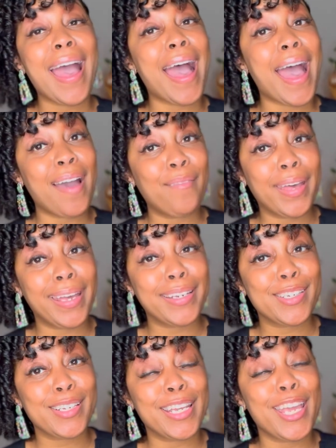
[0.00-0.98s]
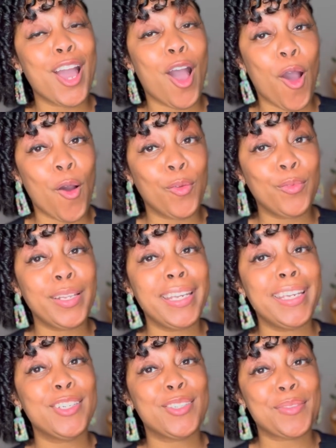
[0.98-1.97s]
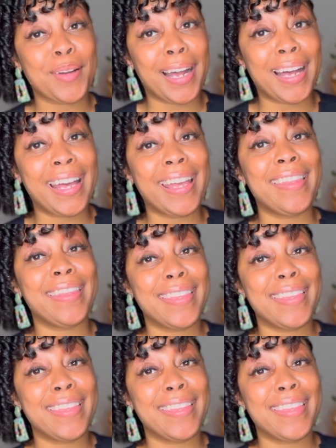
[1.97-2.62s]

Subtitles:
I've actually only tried